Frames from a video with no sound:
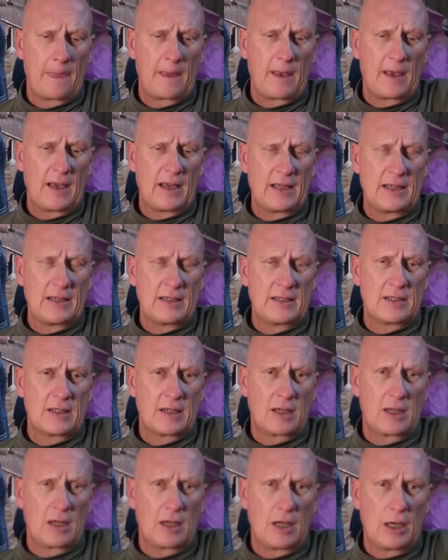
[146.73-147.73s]
and
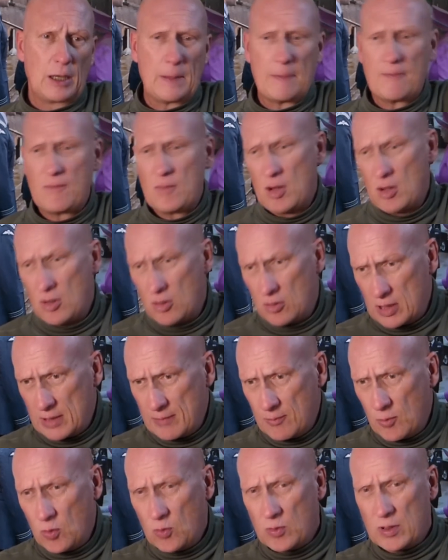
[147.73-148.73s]
early
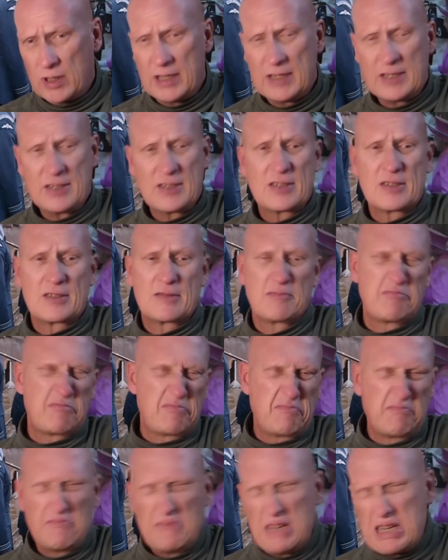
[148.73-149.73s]
mornings,
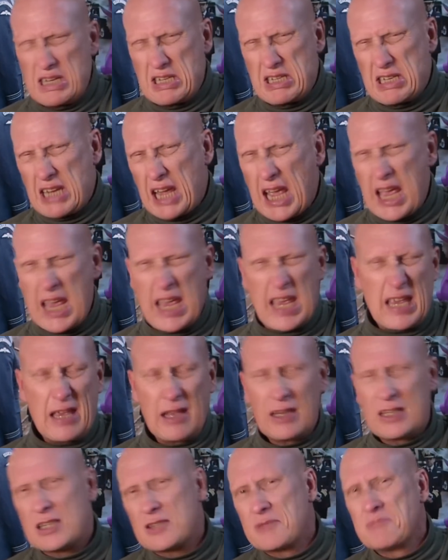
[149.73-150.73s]
midday,
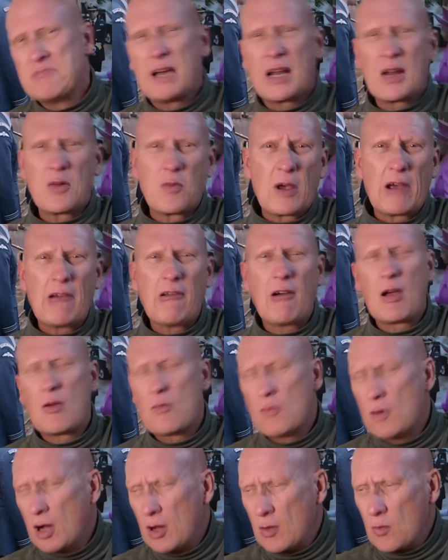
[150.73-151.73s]
it doesn't matter where I
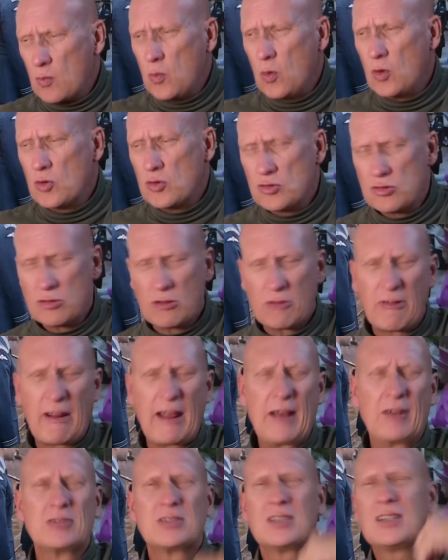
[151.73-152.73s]
wander
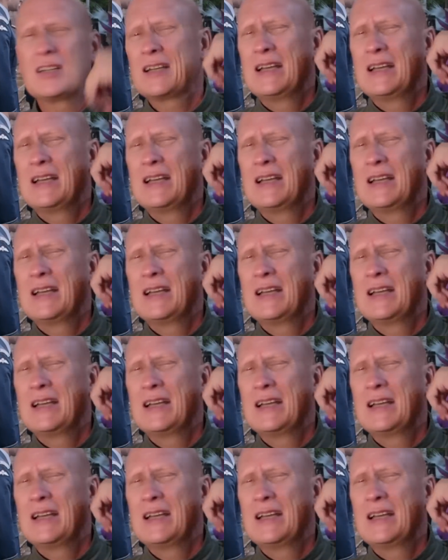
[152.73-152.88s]
around.